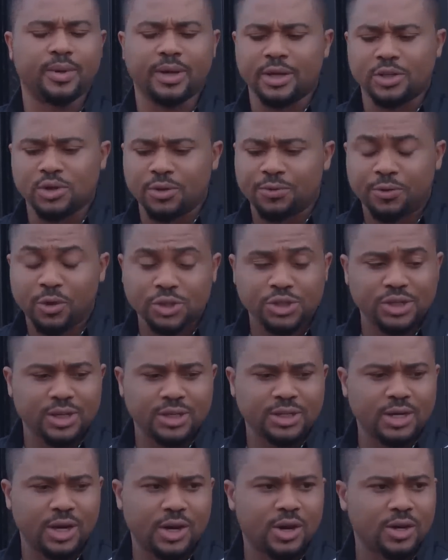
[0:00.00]
It's
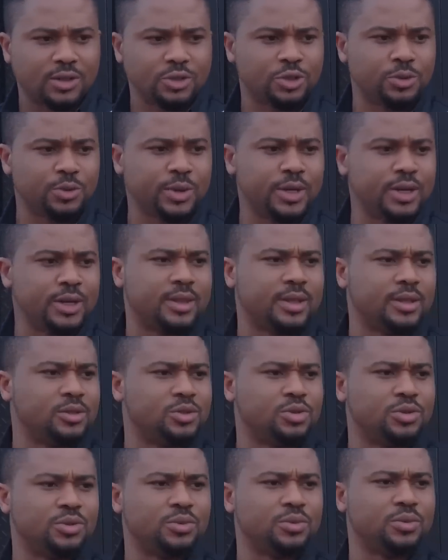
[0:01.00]
unfortunate I can't do anything
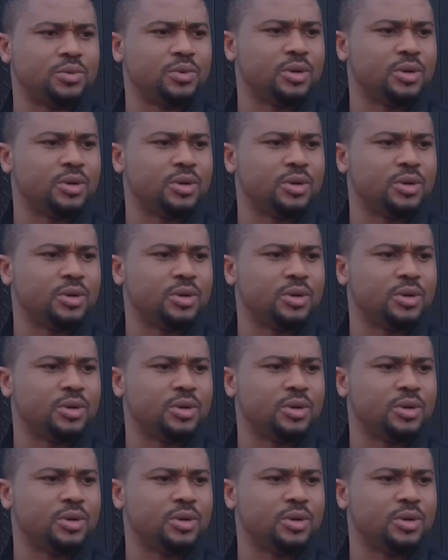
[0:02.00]
to